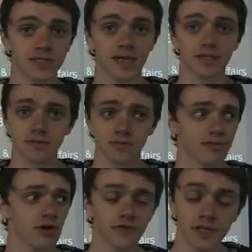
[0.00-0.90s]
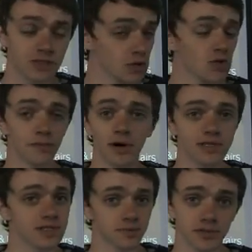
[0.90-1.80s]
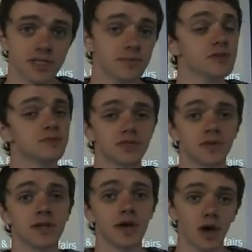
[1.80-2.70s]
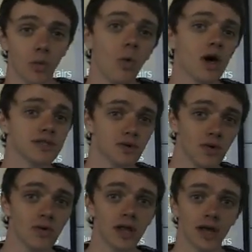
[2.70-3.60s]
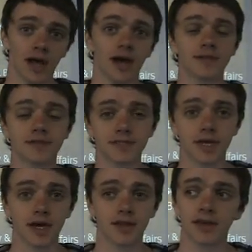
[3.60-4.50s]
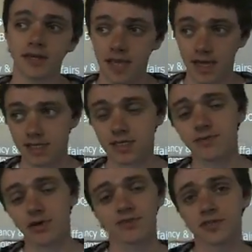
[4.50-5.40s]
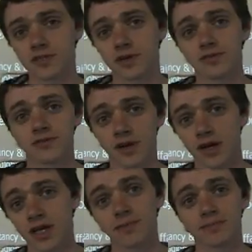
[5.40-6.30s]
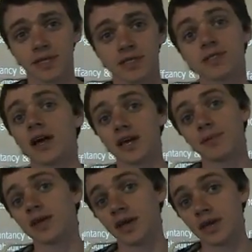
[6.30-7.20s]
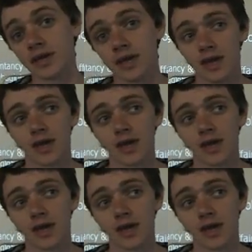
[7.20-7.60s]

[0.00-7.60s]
There's revolving door policy pretty much between Whitehall and the executive office of companies like BAE.